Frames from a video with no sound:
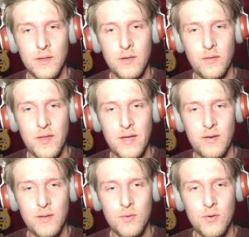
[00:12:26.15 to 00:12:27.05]
They're not
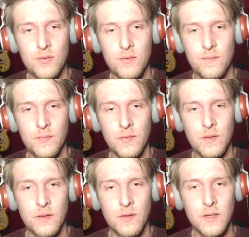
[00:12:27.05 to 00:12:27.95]
there anymore.
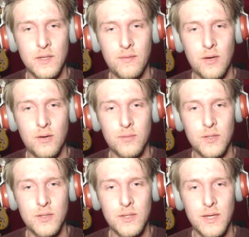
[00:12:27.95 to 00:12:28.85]
I don't have the
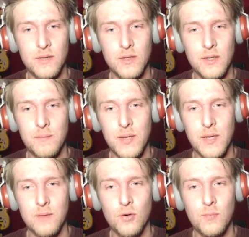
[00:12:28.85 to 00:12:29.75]
option to get out. I didn't
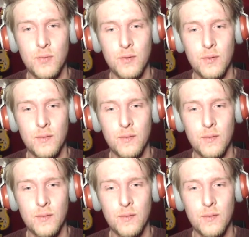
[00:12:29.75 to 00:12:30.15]
pick them up.